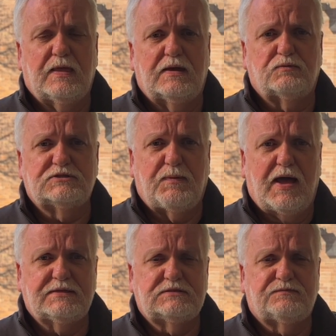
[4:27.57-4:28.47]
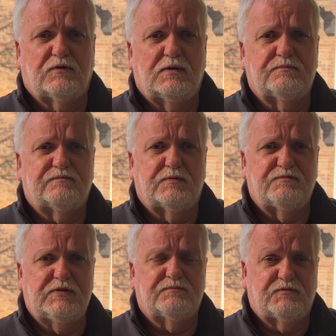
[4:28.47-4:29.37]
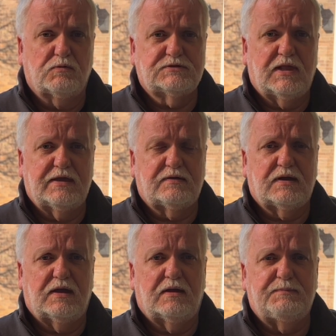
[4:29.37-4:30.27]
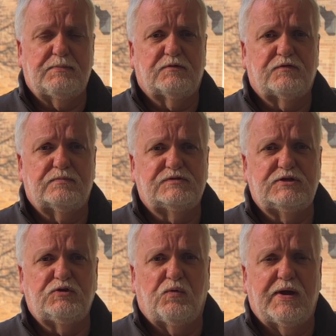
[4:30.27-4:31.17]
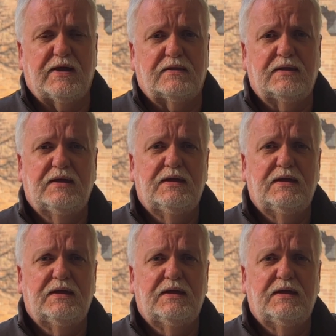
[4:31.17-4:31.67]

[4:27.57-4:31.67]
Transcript: response from folks like people from CQL,